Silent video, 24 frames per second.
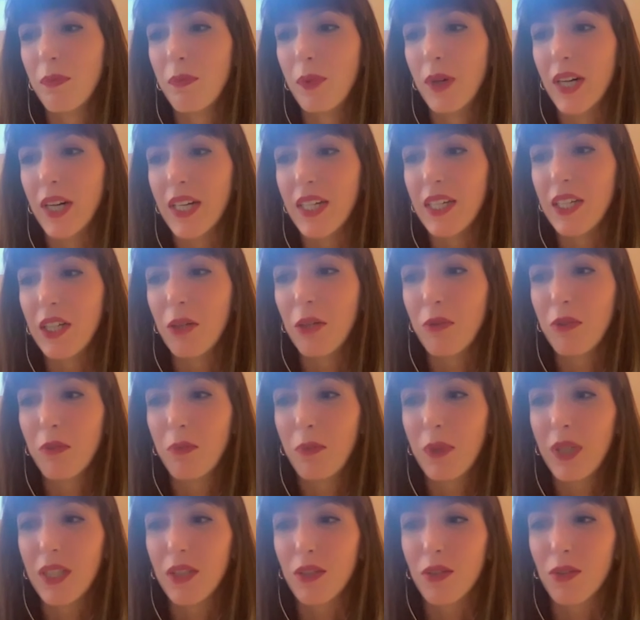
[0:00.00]
But, you know, we've
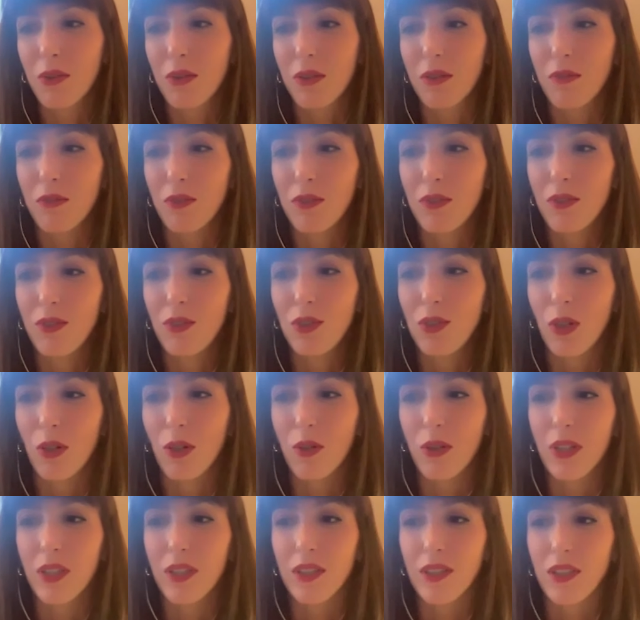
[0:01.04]
made this sort of
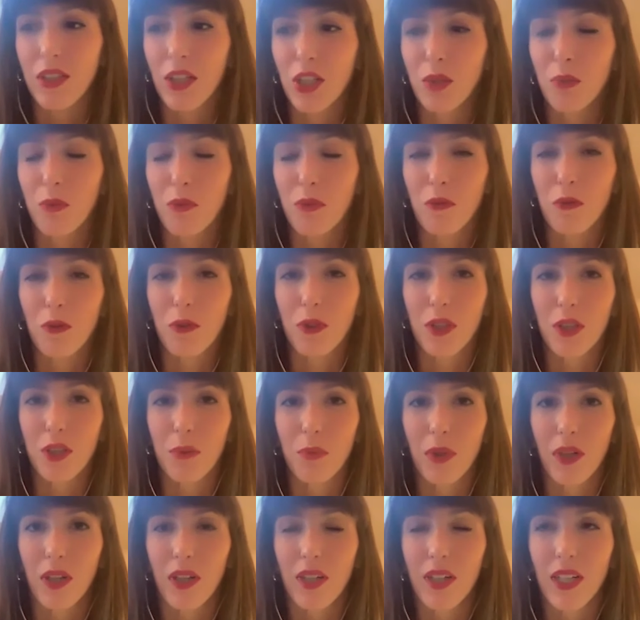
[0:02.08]
joke and discussion before on the
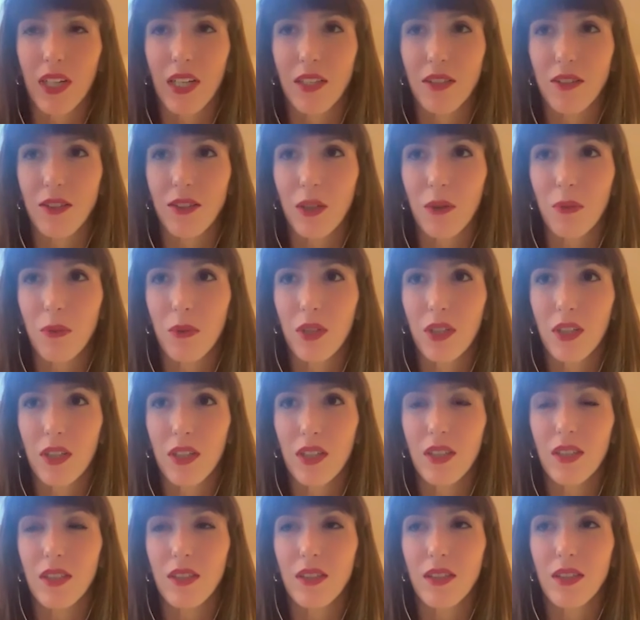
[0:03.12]
podcast like, what are
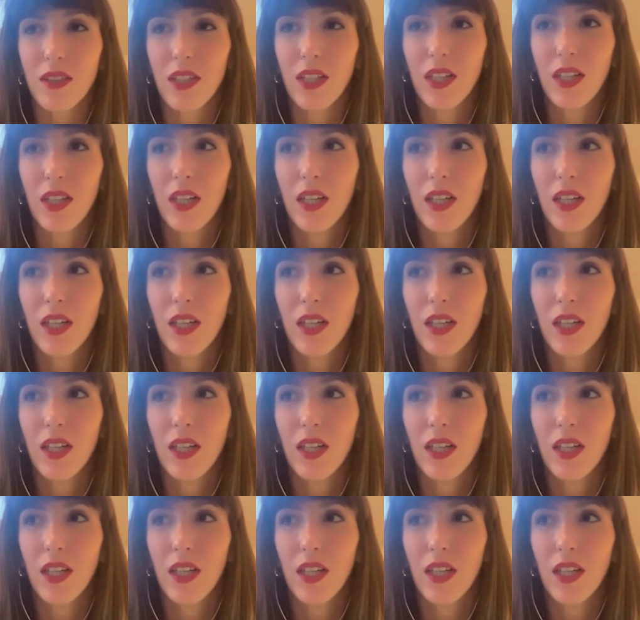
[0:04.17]
these